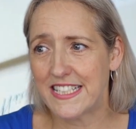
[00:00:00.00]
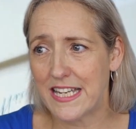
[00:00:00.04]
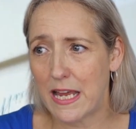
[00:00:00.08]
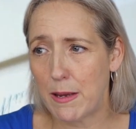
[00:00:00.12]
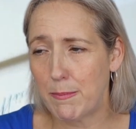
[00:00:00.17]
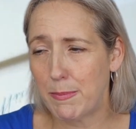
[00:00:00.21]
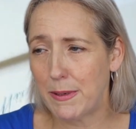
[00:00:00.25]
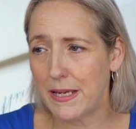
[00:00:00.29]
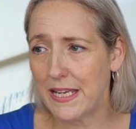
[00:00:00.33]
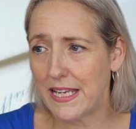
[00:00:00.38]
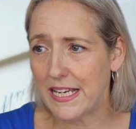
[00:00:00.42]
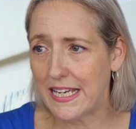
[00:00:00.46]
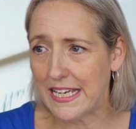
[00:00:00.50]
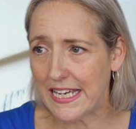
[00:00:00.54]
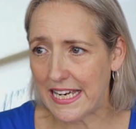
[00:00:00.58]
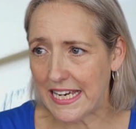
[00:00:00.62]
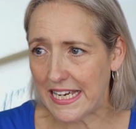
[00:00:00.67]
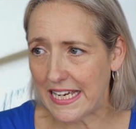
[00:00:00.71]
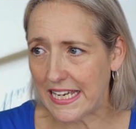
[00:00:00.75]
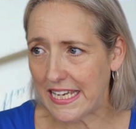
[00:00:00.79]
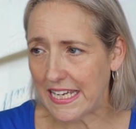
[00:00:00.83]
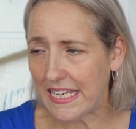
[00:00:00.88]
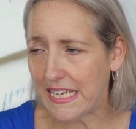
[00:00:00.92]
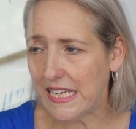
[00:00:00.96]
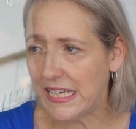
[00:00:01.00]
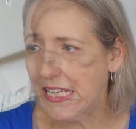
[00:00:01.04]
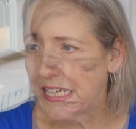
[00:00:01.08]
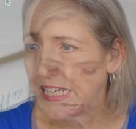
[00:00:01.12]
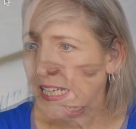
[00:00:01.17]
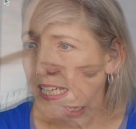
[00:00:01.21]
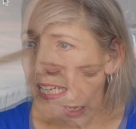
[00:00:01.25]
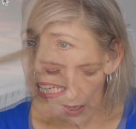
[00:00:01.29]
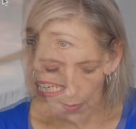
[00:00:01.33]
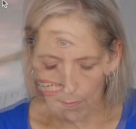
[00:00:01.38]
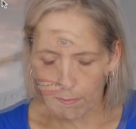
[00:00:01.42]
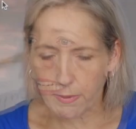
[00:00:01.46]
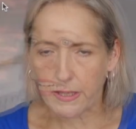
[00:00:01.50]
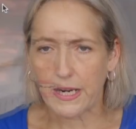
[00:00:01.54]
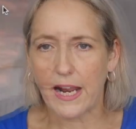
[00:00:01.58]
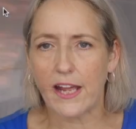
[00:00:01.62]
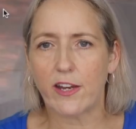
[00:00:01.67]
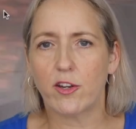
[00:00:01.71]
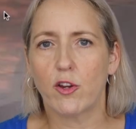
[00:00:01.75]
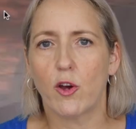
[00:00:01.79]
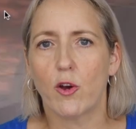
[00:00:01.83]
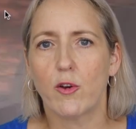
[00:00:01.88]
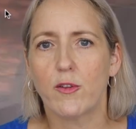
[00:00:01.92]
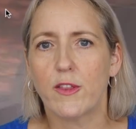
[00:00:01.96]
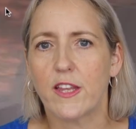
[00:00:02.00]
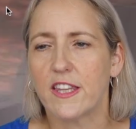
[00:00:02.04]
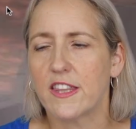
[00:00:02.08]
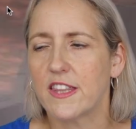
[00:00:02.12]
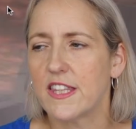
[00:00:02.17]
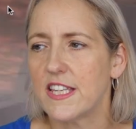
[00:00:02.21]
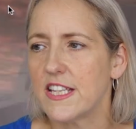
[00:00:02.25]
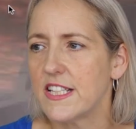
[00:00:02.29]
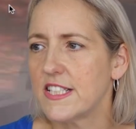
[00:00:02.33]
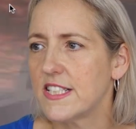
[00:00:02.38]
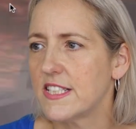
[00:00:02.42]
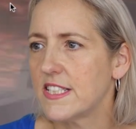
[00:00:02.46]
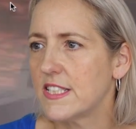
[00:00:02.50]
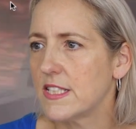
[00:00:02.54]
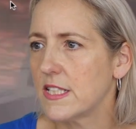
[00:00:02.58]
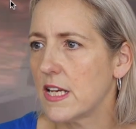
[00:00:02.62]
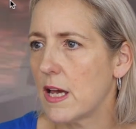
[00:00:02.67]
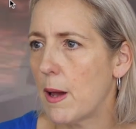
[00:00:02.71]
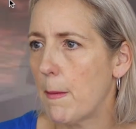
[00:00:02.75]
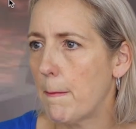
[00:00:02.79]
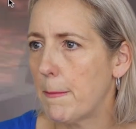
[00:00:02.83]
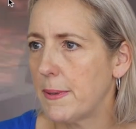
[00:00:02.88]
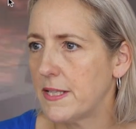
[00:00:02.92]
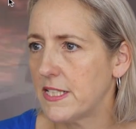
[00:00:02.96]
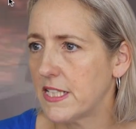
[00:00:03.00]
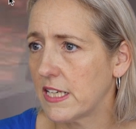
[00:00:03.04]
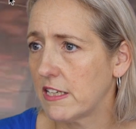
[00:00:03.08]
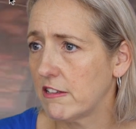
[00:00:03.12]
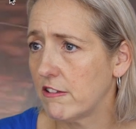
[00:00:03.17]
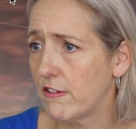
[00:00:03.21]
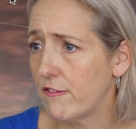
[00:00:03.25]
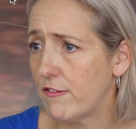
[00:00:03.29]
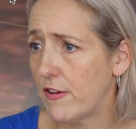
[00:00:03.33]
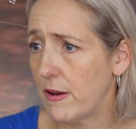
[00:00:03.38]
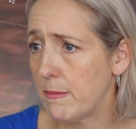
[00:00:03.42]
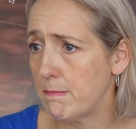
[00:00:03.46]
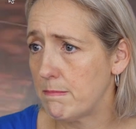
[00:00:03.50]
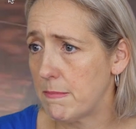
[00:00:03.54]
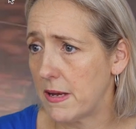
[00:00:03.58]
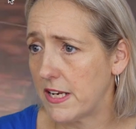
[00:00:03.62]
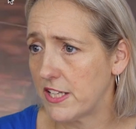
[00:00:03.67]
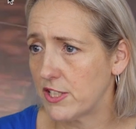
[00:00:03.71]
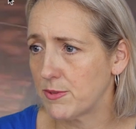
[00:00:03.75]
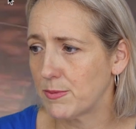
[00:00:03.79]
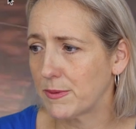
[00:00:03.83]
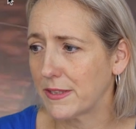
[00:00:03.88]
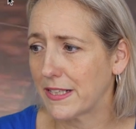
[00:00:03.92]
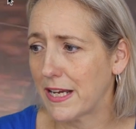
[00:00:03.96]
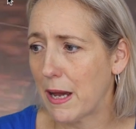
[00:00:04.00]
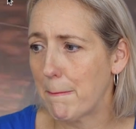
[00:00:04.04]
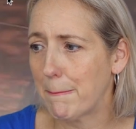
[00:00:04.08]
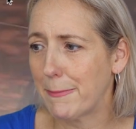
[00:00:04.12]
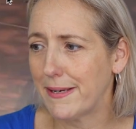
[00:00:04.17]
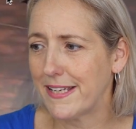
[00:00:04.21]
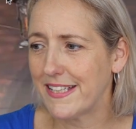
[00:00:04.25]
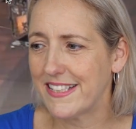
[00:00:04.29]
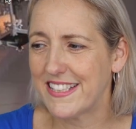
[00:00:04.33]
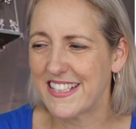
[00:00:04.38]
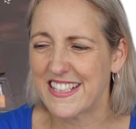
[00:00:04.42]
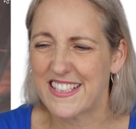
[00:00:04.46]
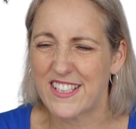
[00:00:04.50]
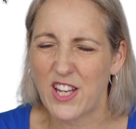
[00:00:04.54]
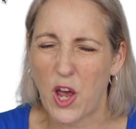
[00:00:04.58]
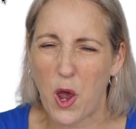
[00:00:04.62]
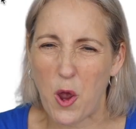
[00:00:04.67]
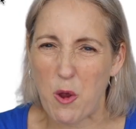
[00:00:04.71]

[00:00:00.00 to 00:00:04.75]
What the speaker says: Debbie Lilly, but I know that this particular event management company does